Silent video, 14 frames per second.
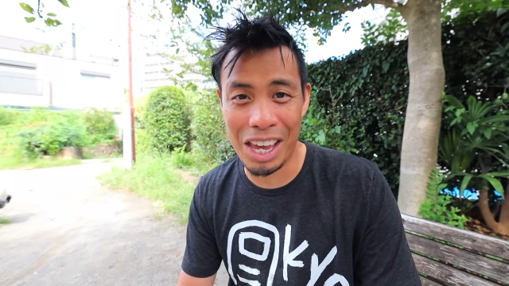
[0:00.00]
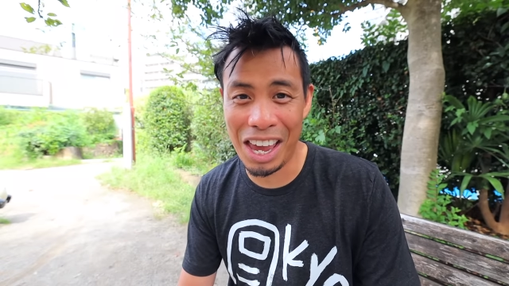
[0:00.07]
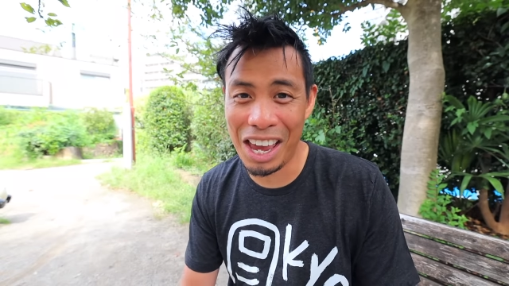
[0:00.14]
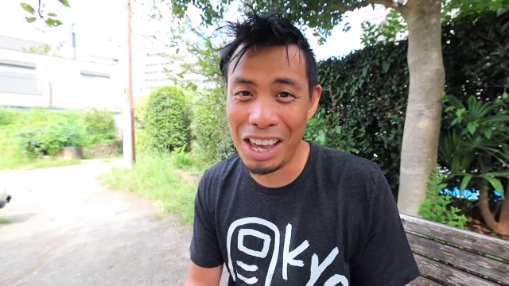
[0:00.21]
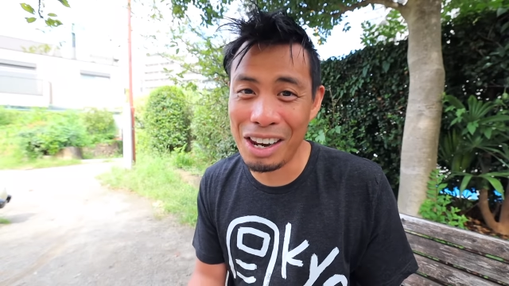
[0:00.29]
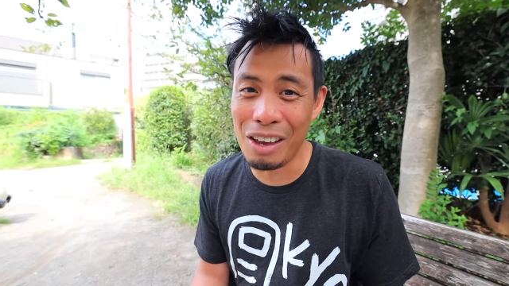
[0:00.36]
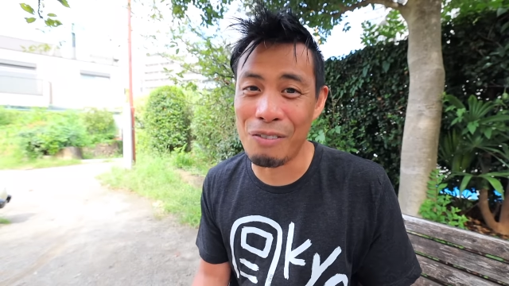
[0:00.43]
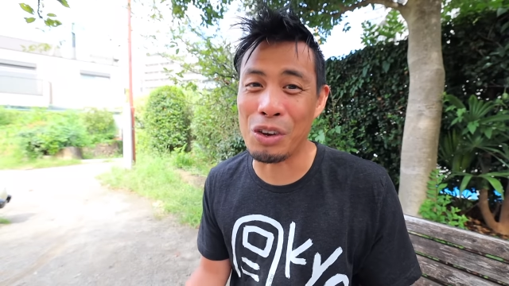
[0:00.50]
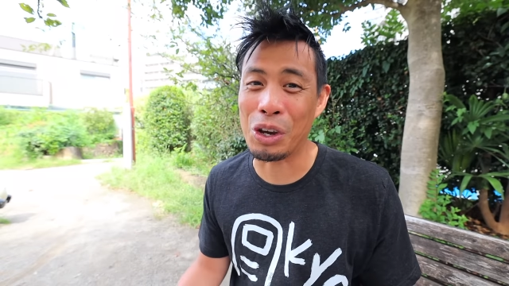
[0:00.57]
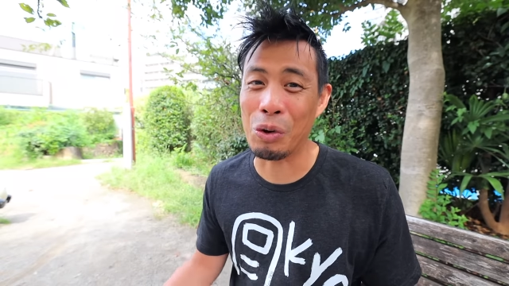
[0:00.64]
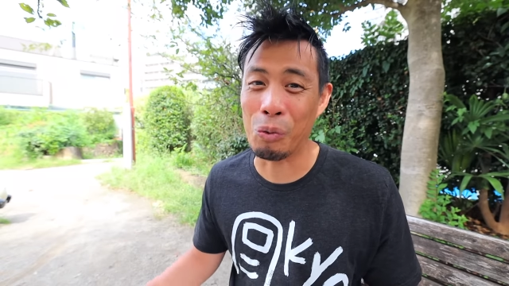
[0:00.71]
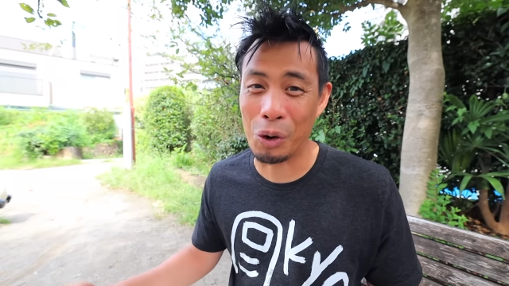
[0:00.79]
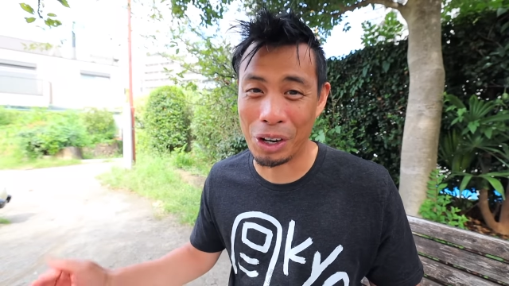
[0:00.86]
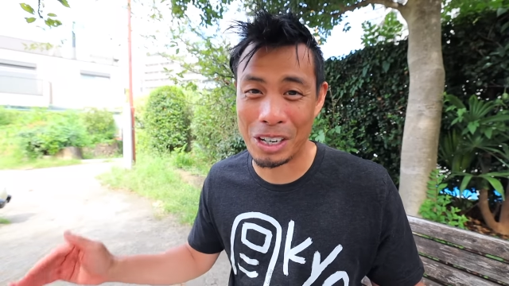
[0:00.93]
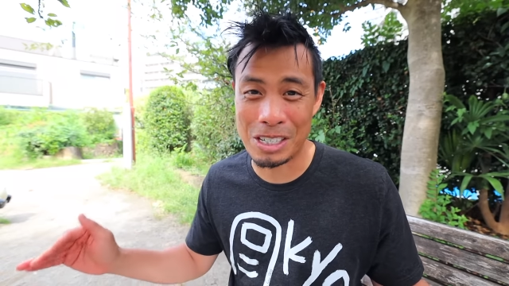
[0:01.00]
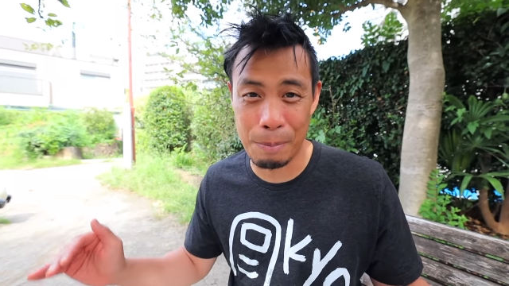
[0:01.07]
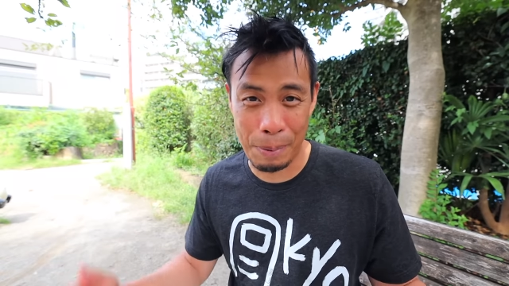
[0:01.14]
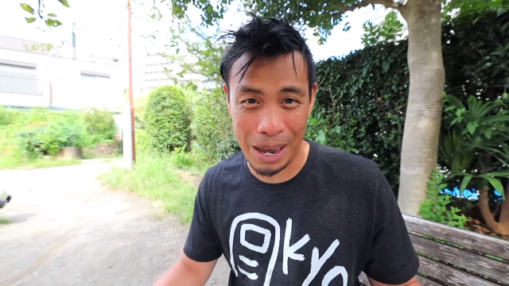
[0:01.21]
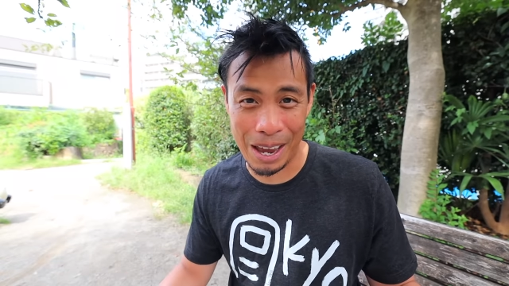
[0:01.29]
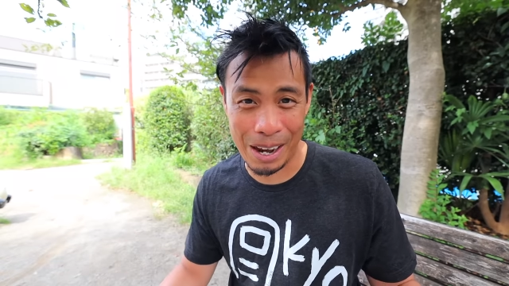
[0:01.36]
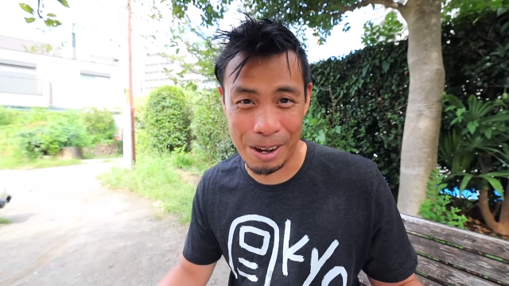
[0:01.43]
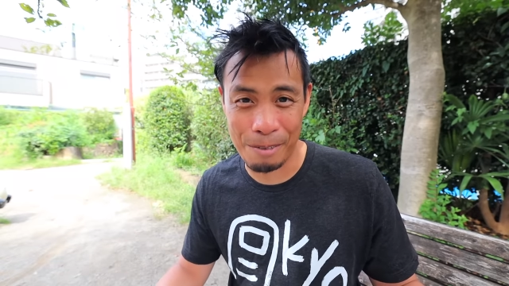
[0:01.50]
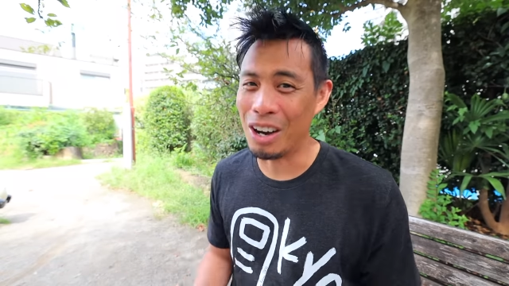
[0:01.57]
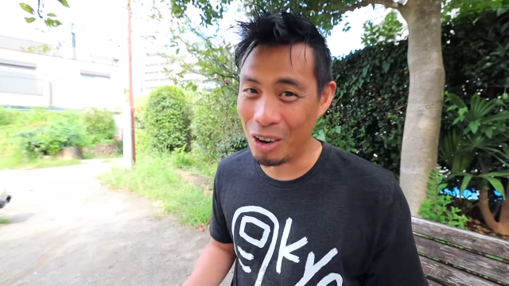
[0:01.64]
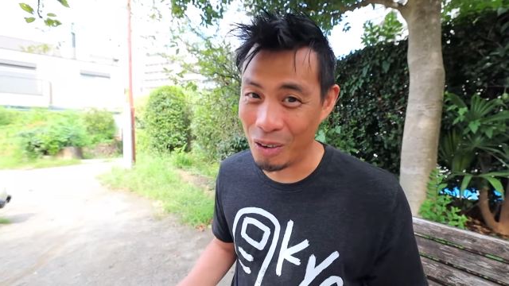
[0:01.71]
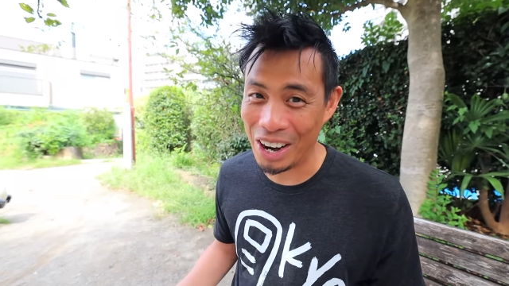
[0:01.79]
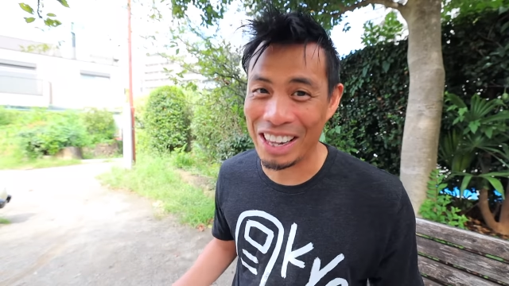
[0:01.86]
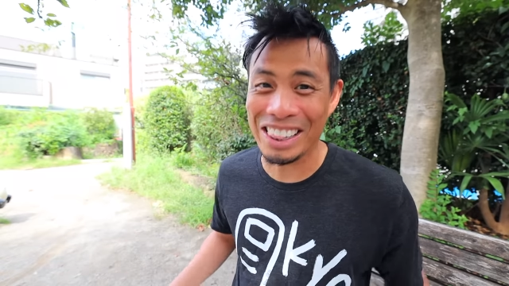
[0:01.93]
and if you can work in Japan.
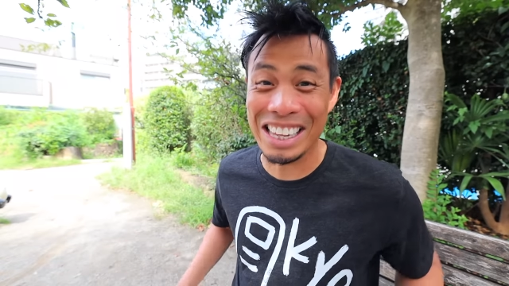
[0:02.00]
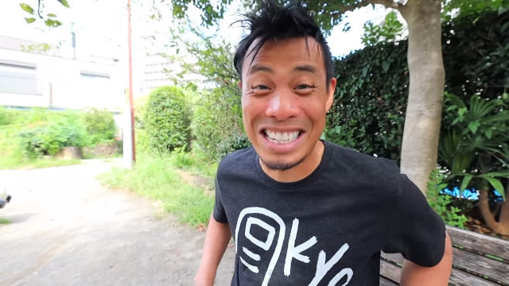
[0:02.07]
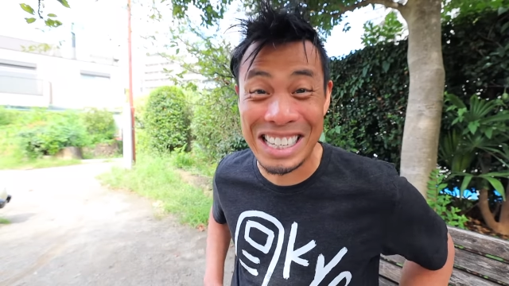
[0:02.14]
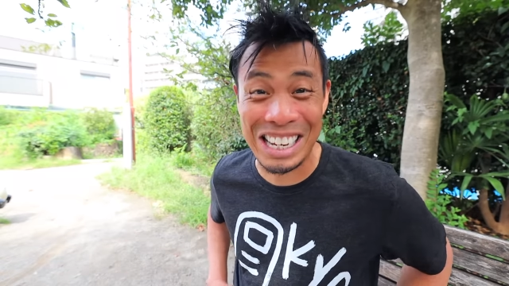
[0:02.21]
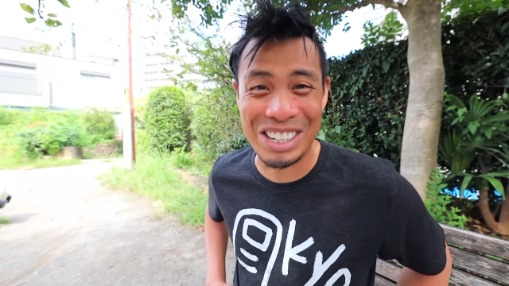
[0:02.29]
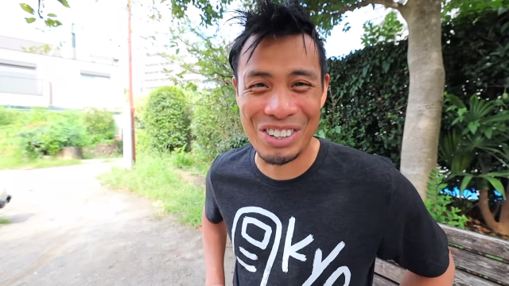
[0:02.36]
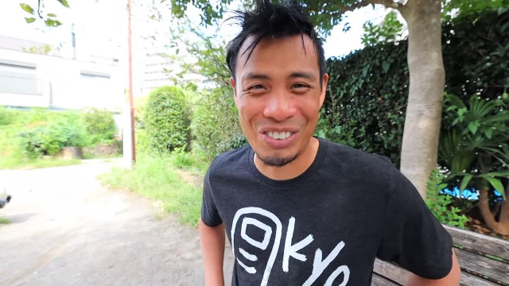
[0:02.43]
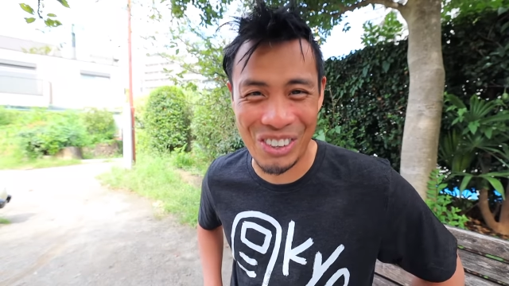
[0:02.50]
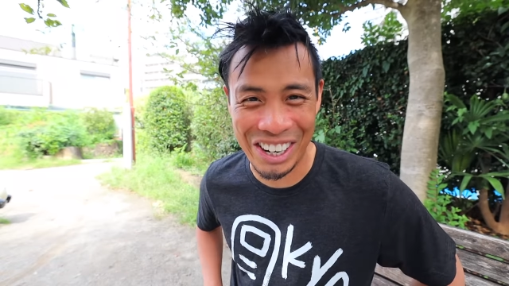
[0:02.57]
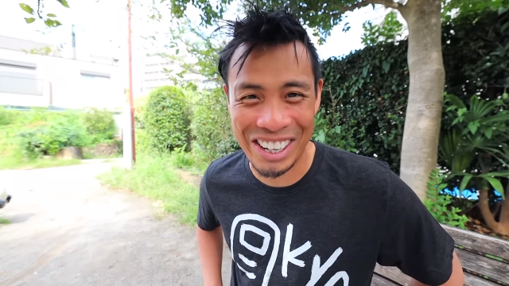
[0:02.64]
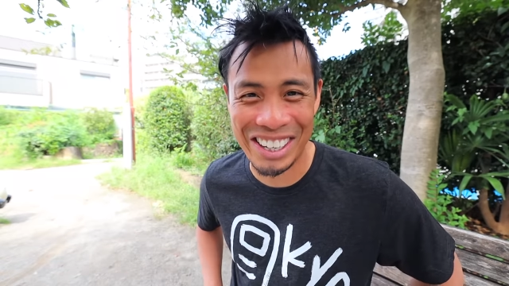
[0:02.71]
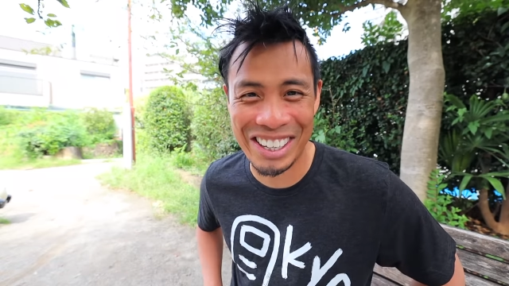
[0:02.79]
All right, let's get to work.